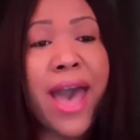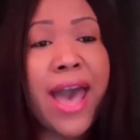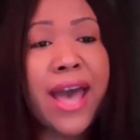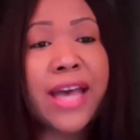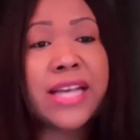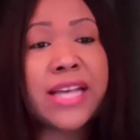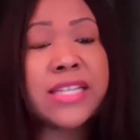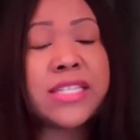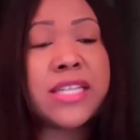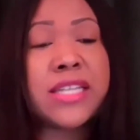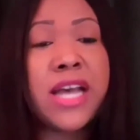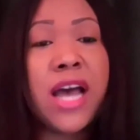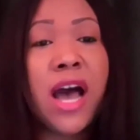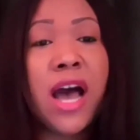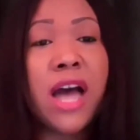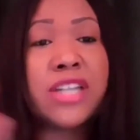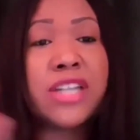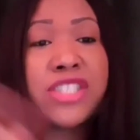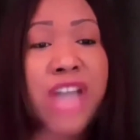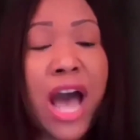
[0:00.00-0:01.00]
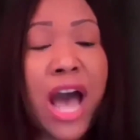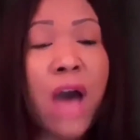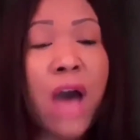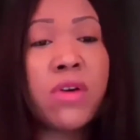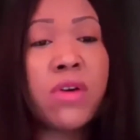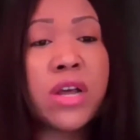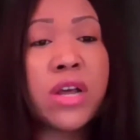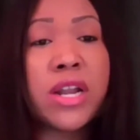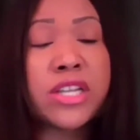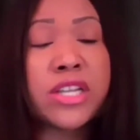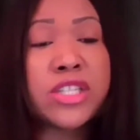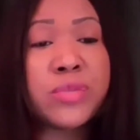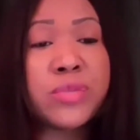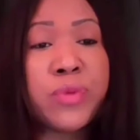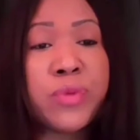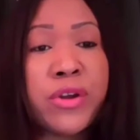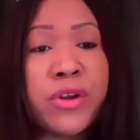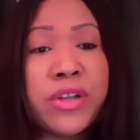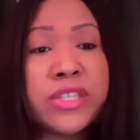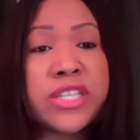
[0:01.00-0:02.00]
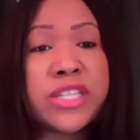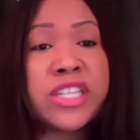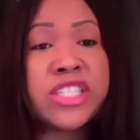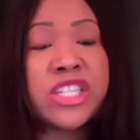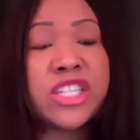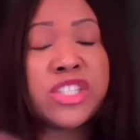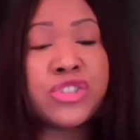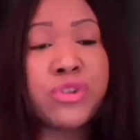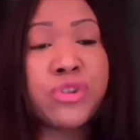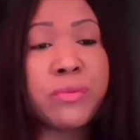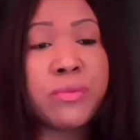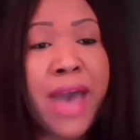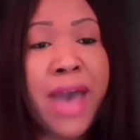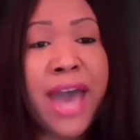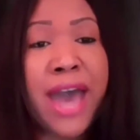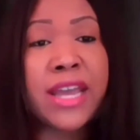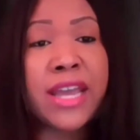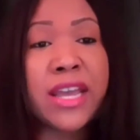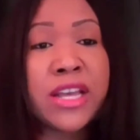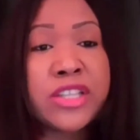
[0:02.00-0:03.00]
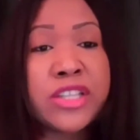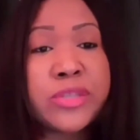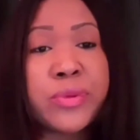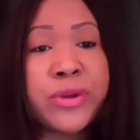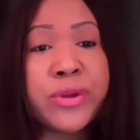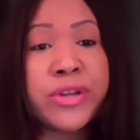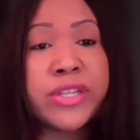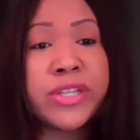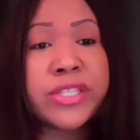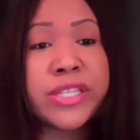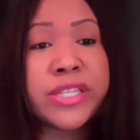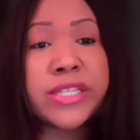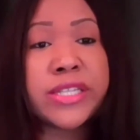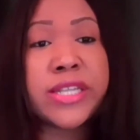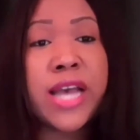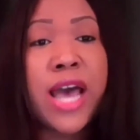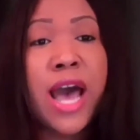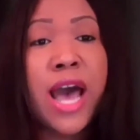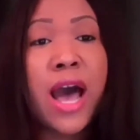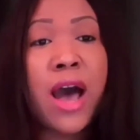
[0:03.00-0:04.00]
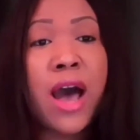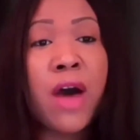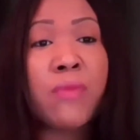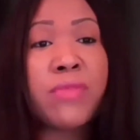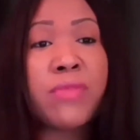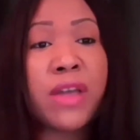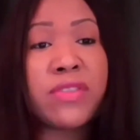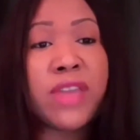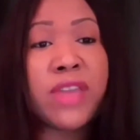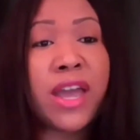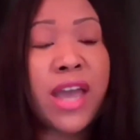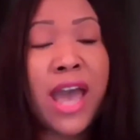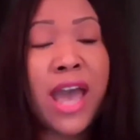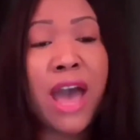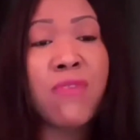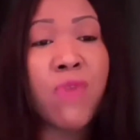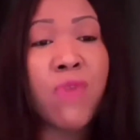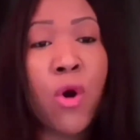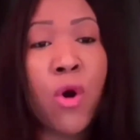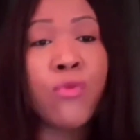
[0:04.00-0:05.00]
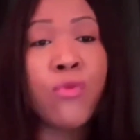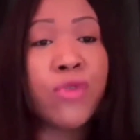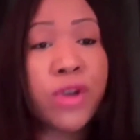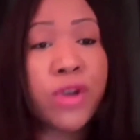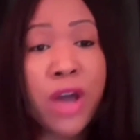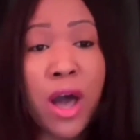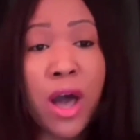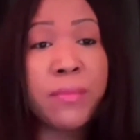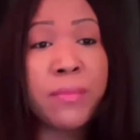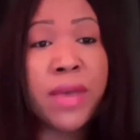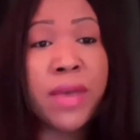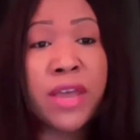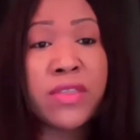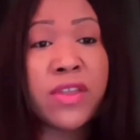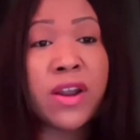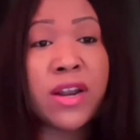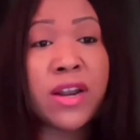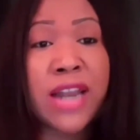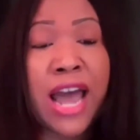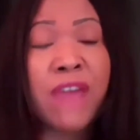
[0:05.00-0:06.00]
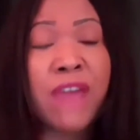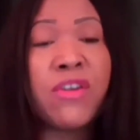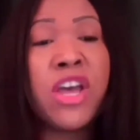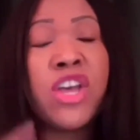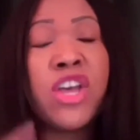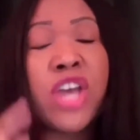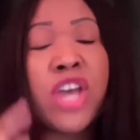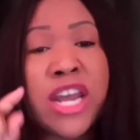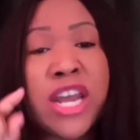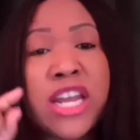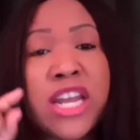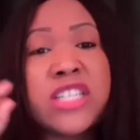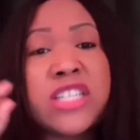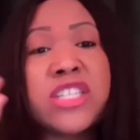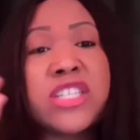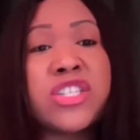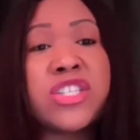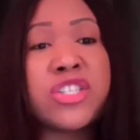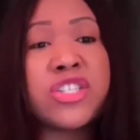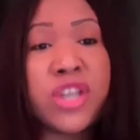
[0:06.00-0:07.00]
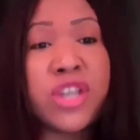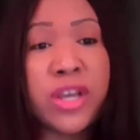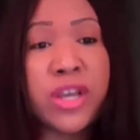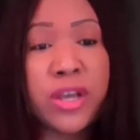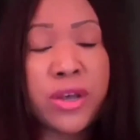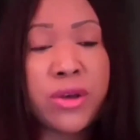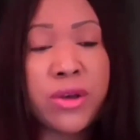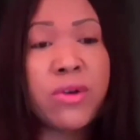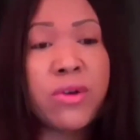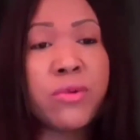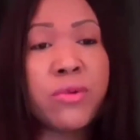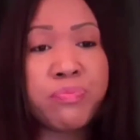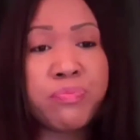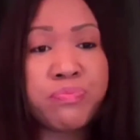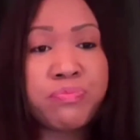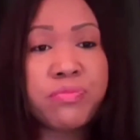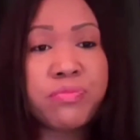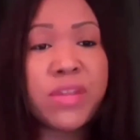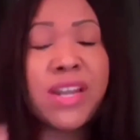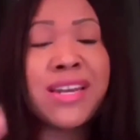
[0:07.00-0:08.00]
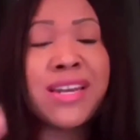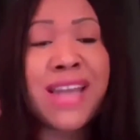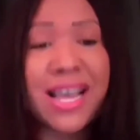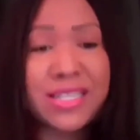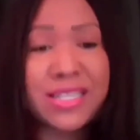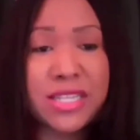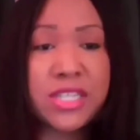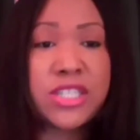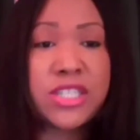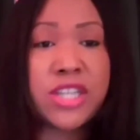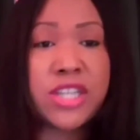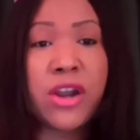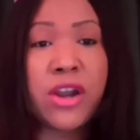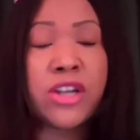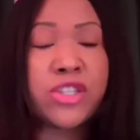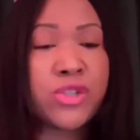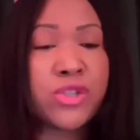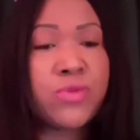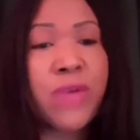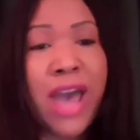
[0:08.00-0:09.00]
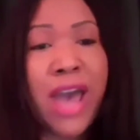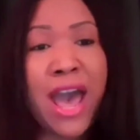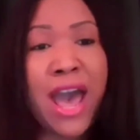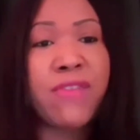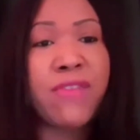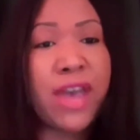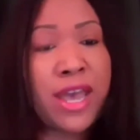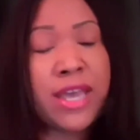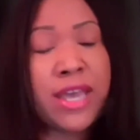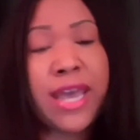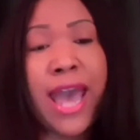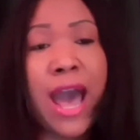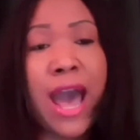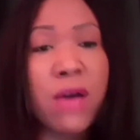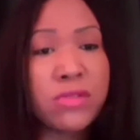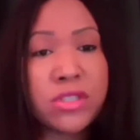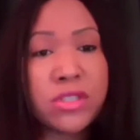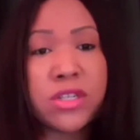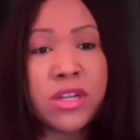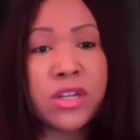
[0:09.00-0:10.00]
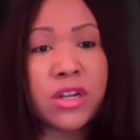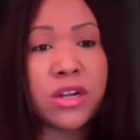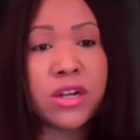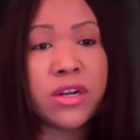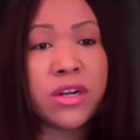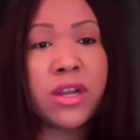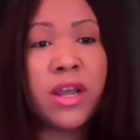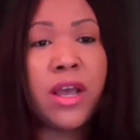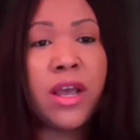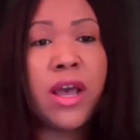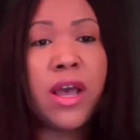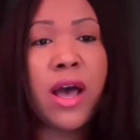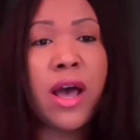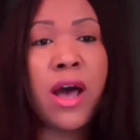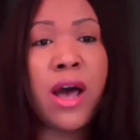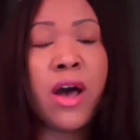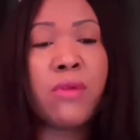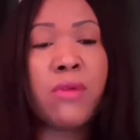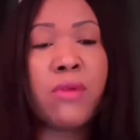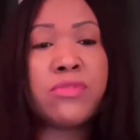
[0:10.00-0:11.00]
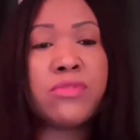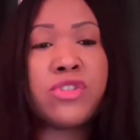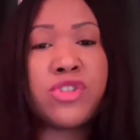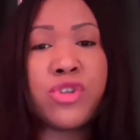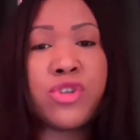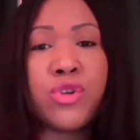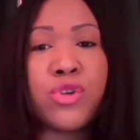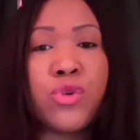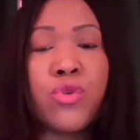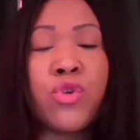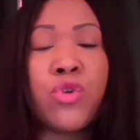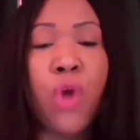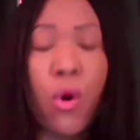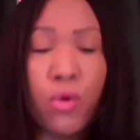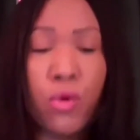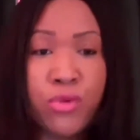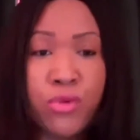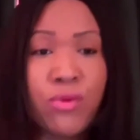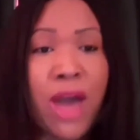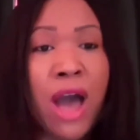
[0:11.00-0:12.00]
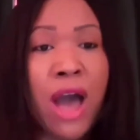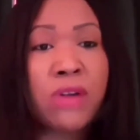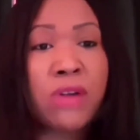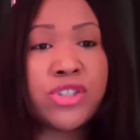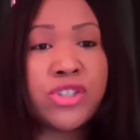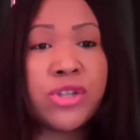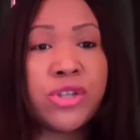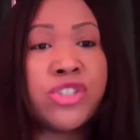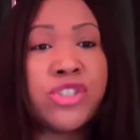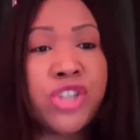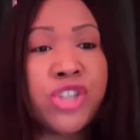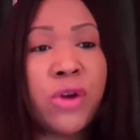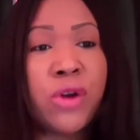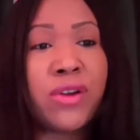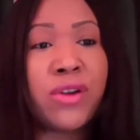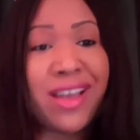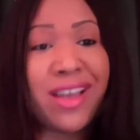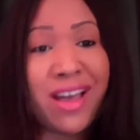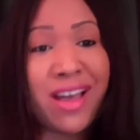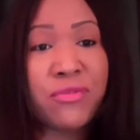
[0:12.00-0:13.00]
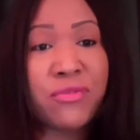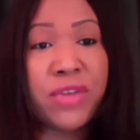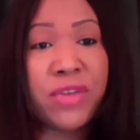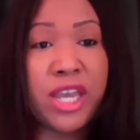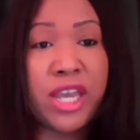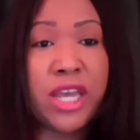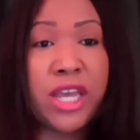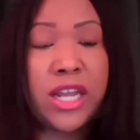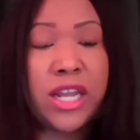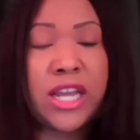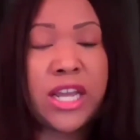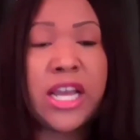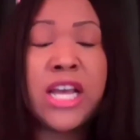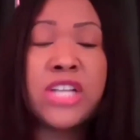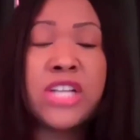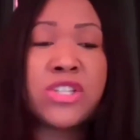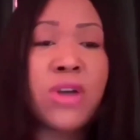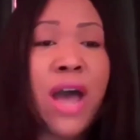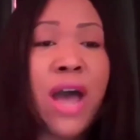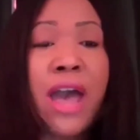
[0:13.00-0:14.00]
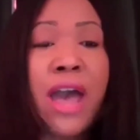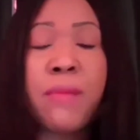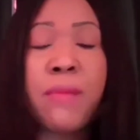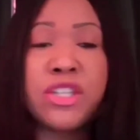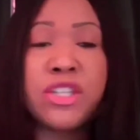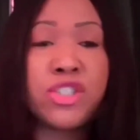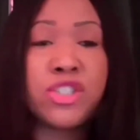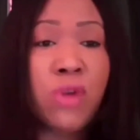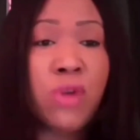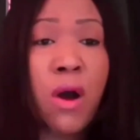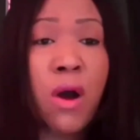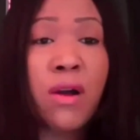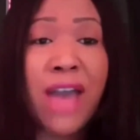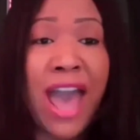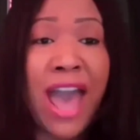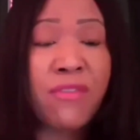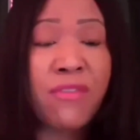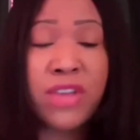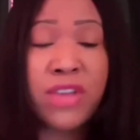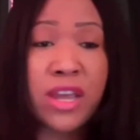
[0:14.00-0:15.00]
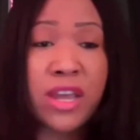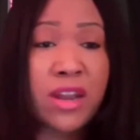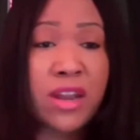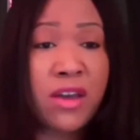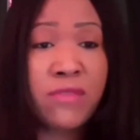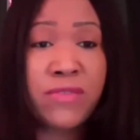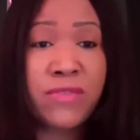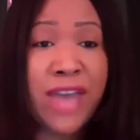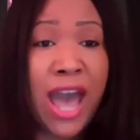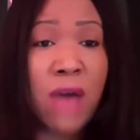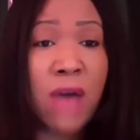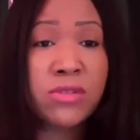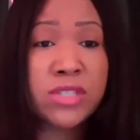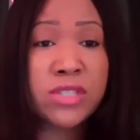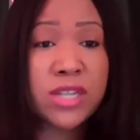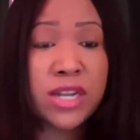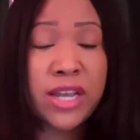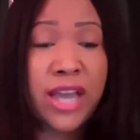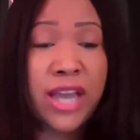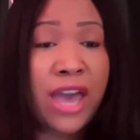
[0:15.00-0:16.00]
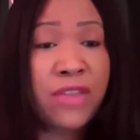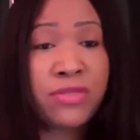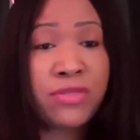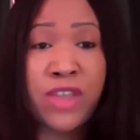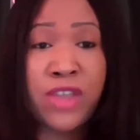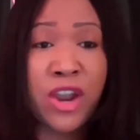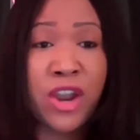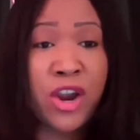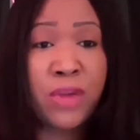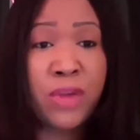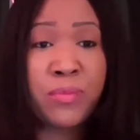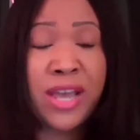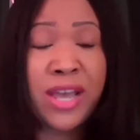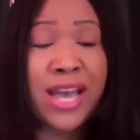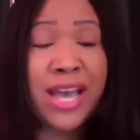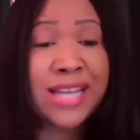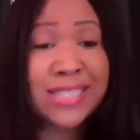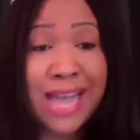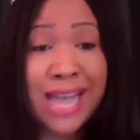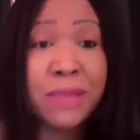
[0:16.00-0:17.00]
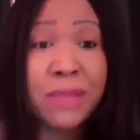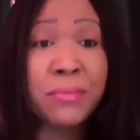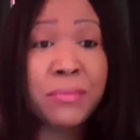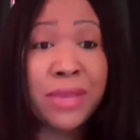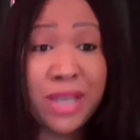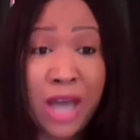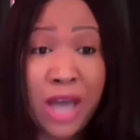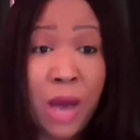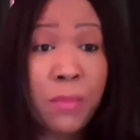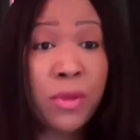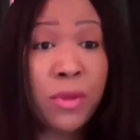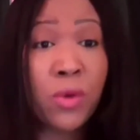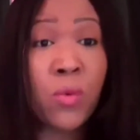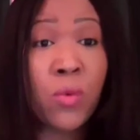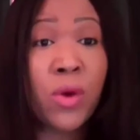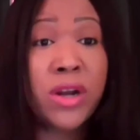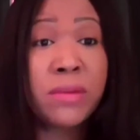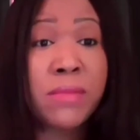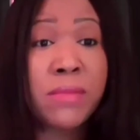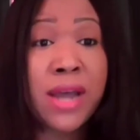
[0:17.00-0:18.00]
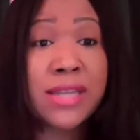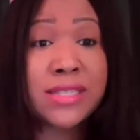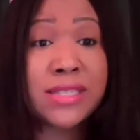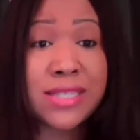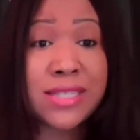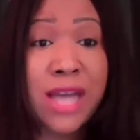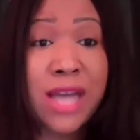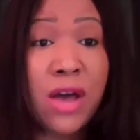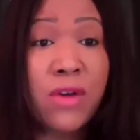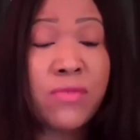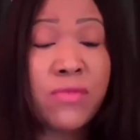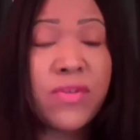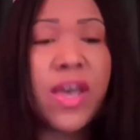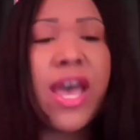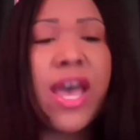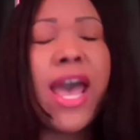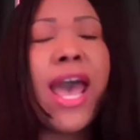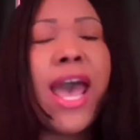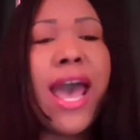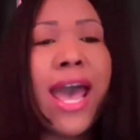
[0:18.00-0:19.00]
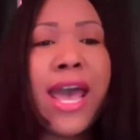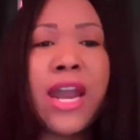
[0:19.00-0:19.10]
past childhood experiences and traumatic experiences that they have overcome in their life. It is still necessary to have a counselor to go throughout your journey of healing. So I am a strong advocate of counseling and therapy, as I am becoming one myself,